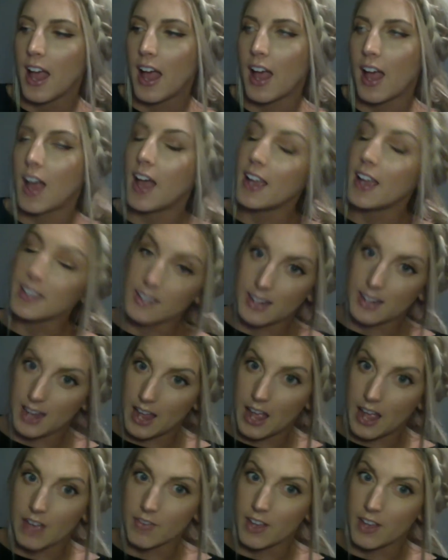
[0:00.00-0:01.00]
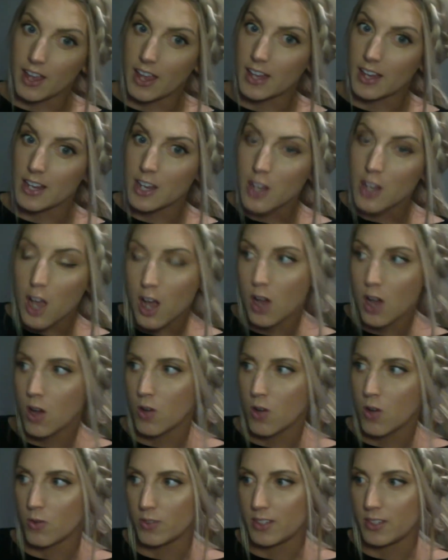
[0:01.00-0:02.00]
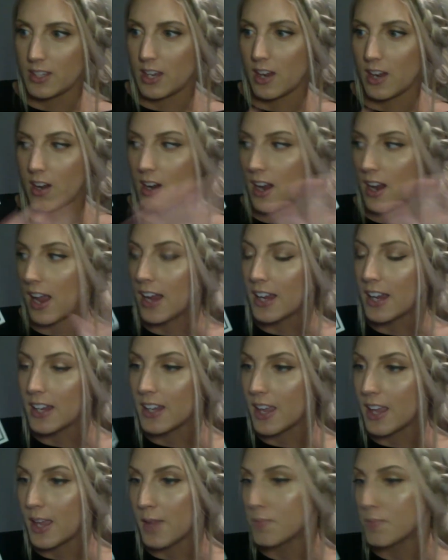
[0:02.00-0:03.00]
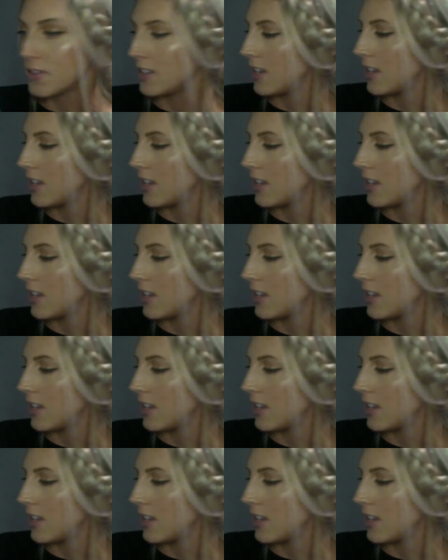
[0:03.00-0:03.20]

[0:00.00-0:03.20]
I didn't have any cones here. I can't believe